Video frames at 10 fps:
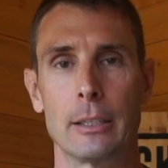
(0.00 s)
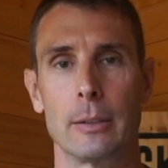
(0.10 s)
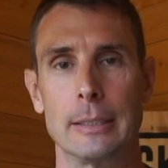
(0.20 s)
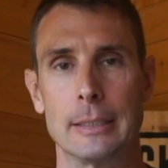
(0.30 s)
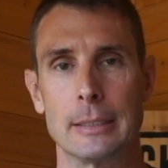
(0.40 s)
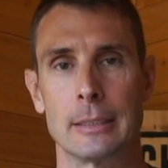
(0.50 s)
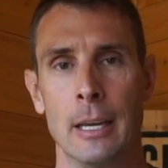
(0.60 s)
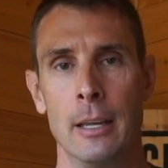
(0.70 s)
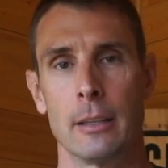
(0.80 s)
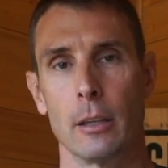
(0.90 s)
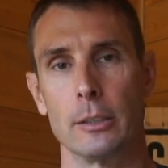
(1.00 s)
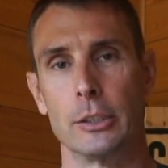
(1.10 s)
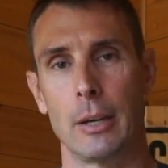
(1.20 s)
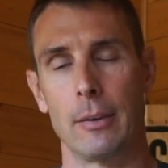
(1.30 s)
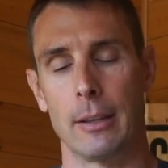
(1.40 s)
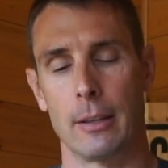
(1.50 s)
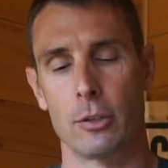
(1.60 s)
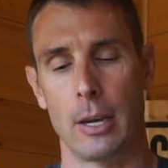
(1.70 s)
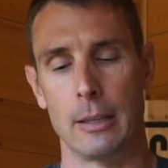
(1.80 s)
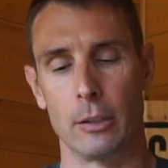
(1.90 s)
increases the longevity of the
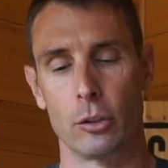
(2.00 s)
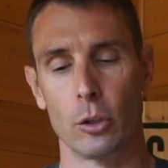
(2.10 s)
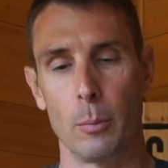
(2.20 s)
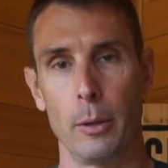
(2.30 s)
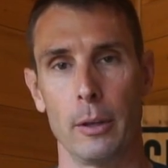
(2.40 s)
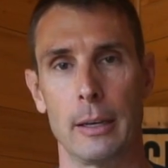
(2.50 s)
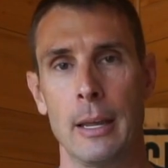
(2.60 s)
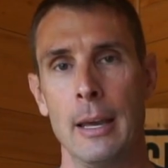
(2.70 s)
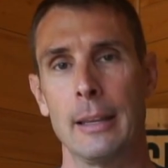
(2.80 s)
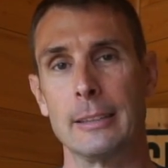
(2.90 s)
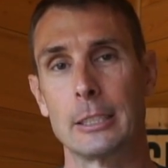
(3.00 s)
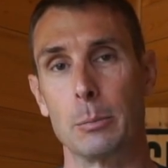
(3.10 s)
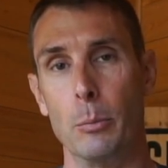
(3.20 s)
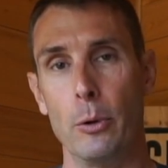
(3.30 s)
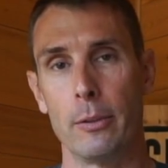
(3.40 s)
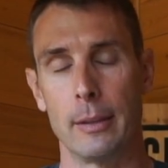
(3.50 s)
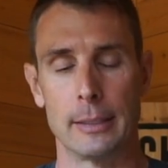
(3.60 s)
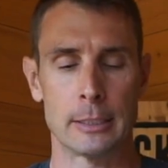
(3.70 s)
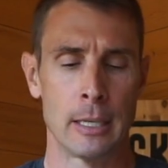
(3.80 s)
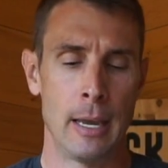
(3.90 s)
chain, the durability, the
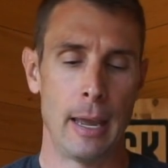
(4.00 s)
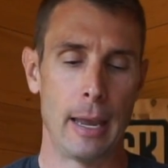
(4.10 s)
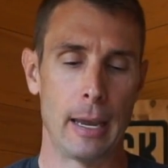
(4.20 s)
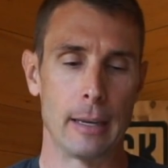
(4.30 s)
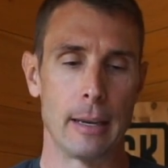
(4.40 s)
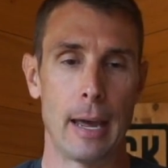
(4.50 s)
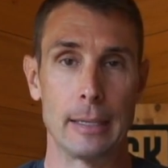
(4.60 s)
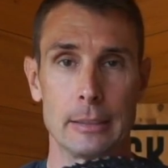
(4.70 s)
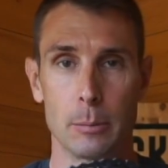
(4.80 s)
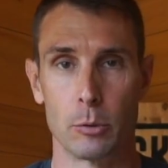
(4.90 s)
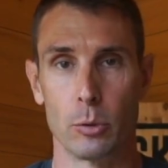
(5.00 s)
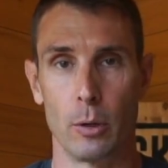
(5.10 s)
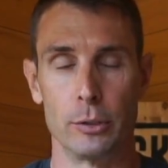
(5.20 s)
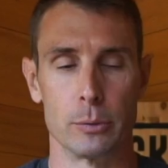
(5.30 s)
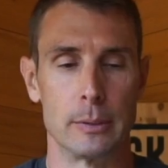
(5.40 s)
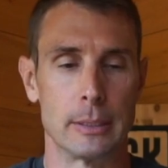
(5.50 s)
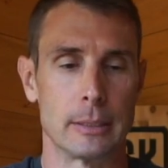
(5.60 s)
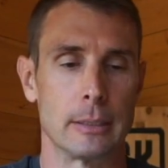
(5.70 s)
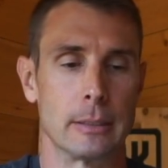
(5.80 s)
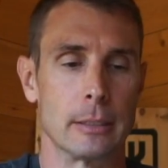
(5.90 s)
smoothness, and adds some corrosion
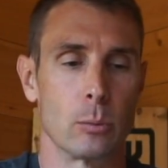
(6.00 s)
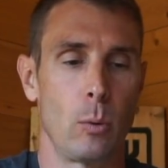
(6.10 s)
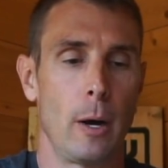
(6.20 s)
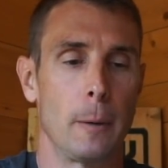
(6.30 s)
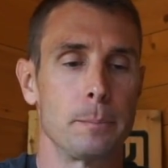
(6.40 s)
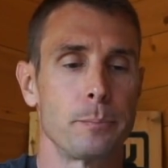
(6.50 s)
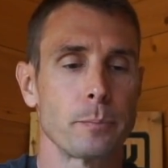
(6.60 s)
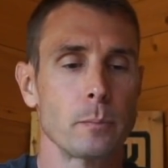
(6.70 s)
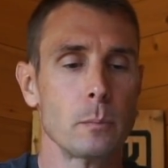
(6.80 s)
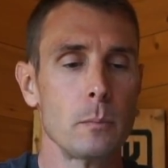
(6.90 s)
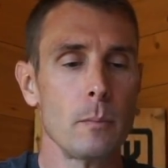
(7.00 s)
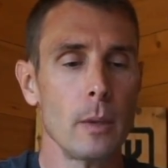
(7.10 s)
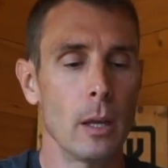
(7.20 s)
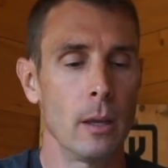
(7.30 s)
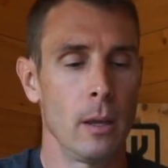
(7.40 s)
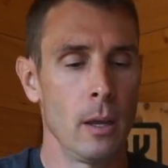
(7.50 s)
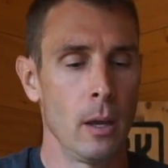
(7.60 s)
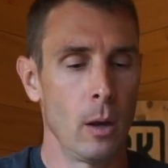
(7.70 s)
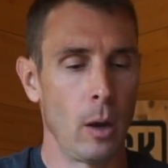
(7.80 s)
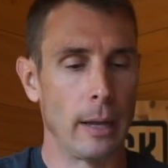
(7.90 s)
resistance as well.
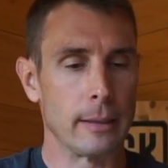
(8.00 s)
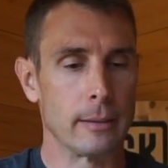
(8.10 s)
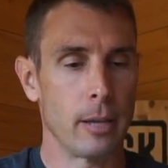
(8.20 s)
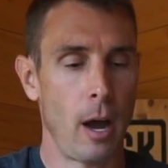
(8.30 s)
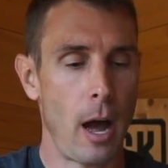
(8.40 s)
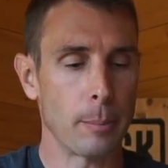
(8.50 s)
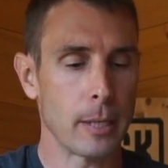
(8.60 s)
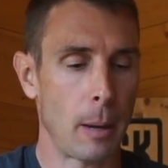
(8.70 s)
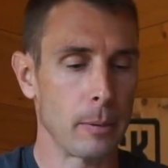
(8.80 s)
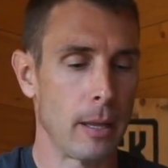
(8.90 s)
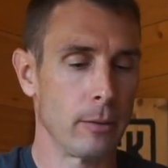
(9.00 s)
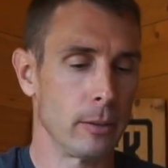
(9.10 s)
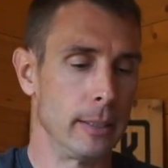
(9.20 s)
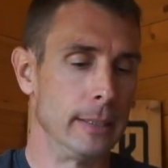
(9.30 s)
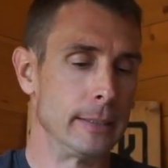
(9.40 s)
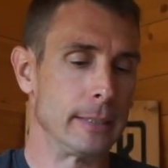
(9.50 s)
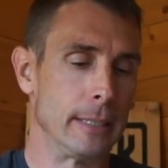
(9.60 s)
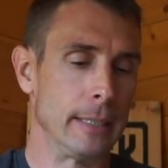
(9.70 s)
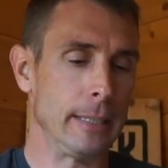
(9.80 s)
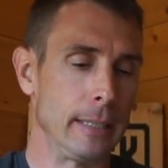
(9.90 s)
At the top level is
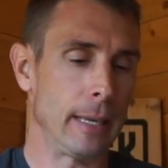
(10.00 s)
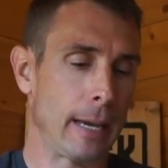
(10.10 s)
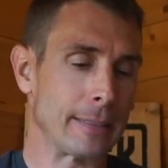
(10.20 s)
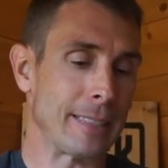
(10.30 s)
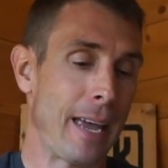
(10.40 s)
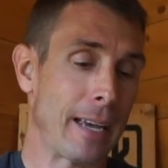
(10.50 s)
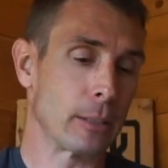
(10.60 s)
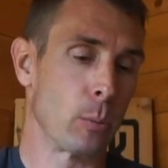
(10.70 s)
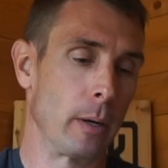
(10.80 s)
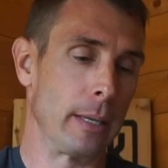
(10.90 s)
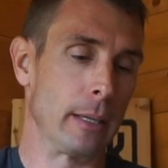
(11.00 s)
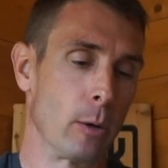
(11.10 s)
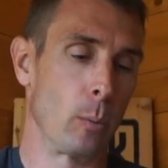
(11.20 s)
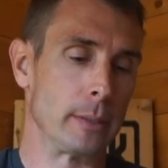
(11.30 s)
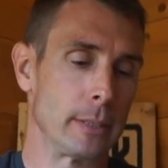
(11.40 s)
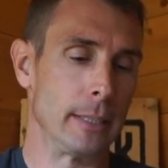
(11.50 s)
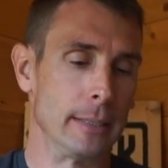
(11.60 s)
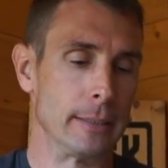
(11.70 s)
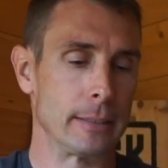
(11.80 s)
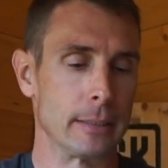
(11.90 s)
the X01 Eagle, which
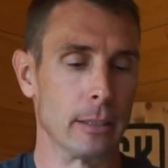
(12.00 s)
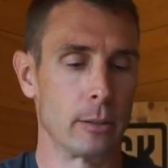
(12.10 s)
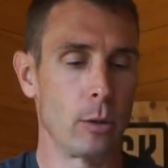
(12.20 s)
is the